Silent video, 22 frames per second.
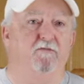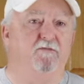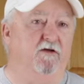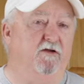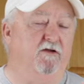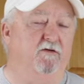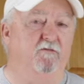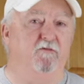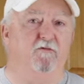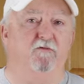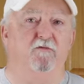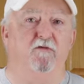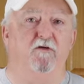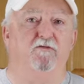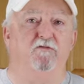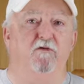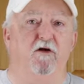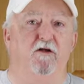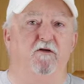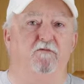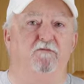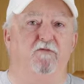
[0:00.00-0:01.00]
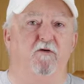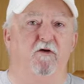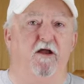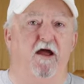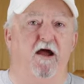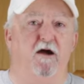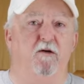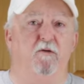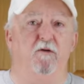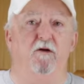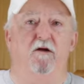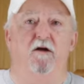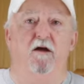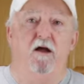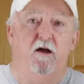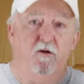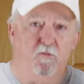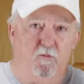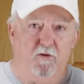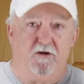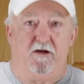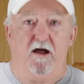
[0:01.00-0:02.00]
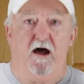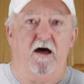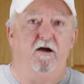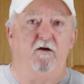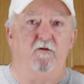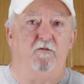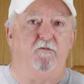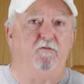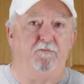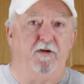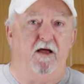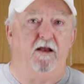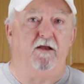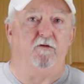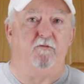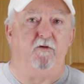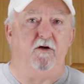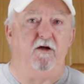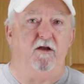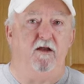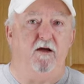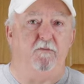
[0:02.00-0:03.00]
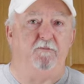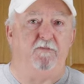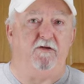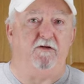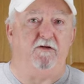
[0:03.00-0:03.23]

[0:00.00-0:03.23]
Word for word: sitting in the refrigerator for an hour. We got our pellet grill up to